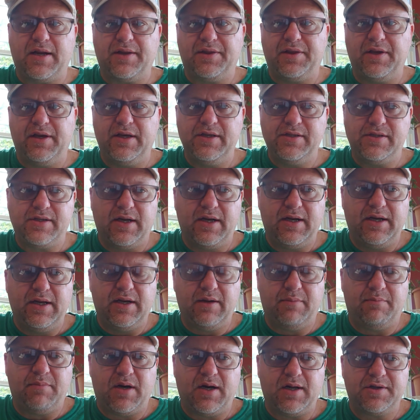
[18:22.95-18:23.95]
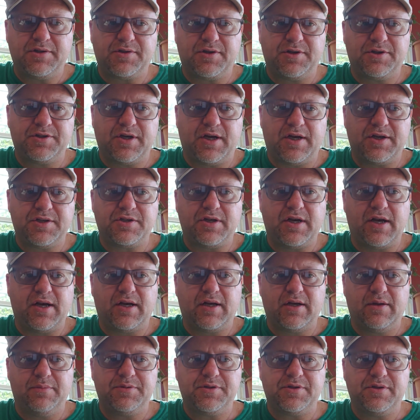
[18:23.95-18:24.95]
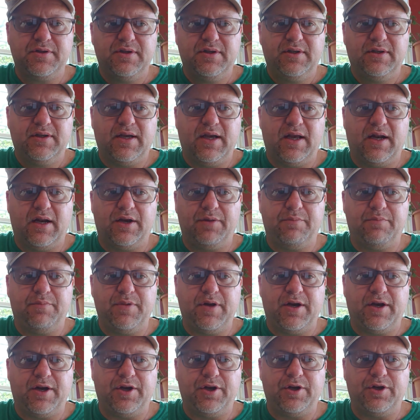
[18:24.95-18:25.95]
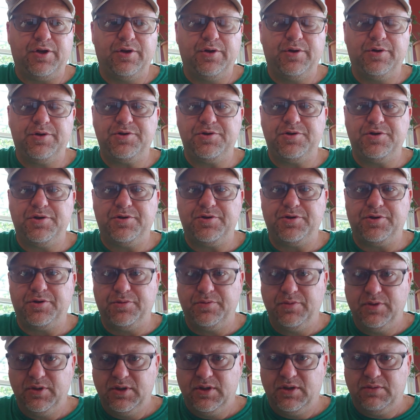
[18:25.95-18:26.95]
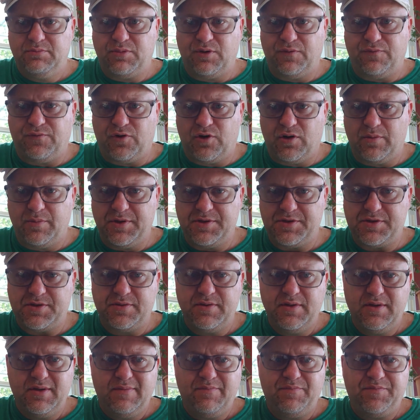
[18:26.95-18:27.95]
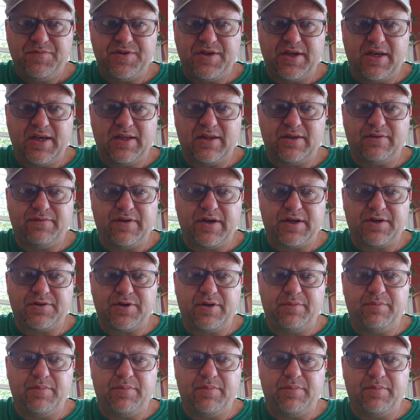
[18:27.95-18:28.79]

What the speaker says: I think he's going to need a monster Josh Jacobs and a huge Juju performance to get the victory.